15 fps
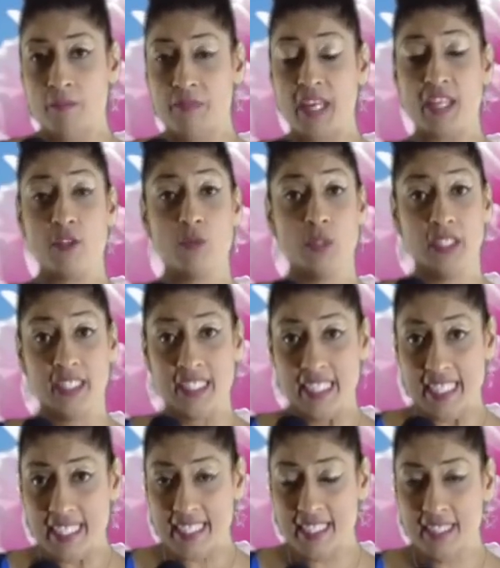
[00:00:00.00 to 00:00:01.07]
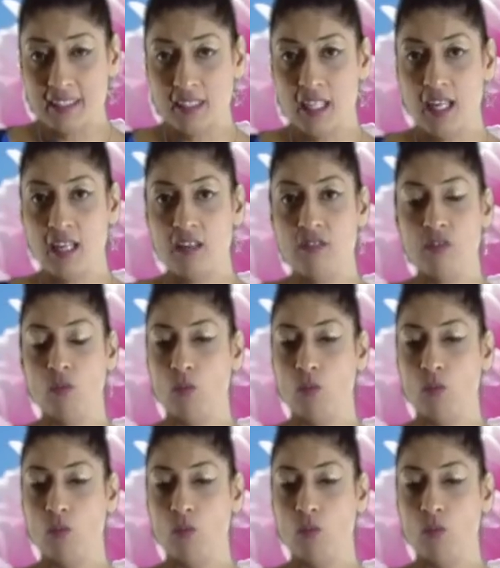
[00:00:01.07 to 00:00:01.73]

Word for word: that you really needed in love,